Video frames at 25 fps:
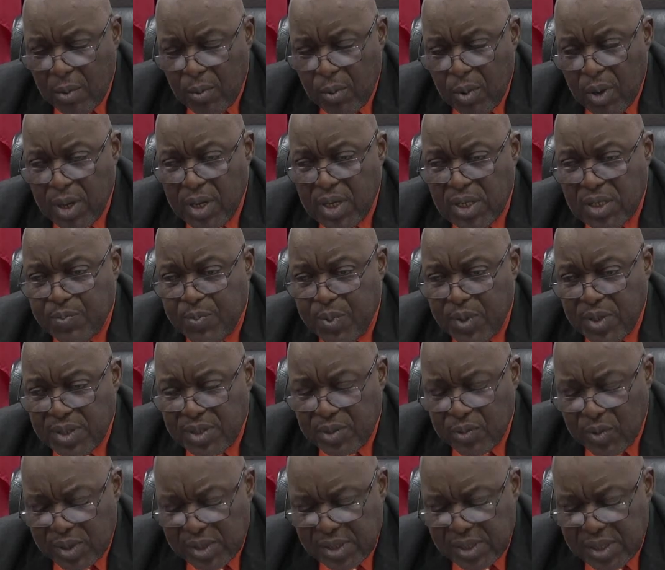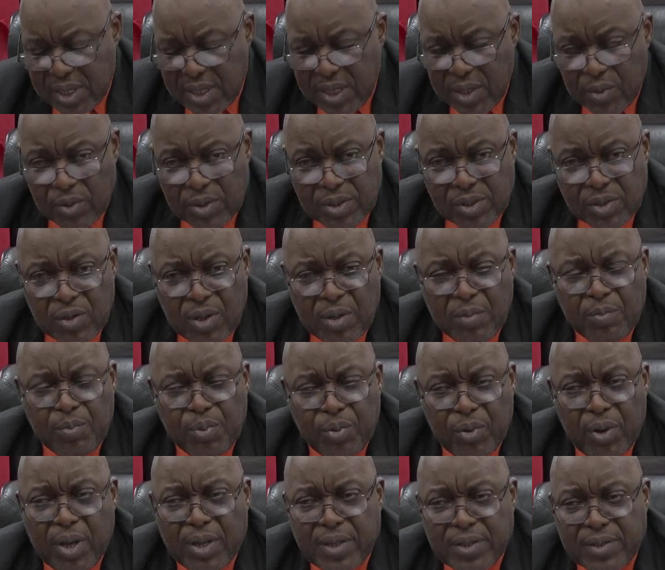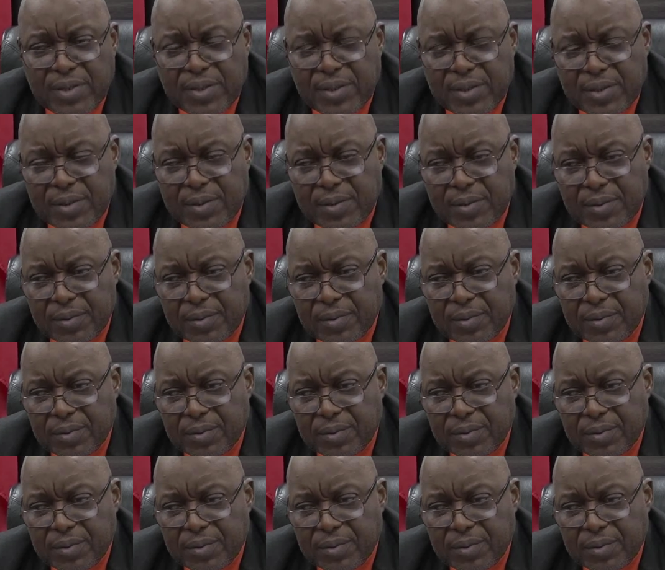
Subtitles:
where this person was saying they were so impressed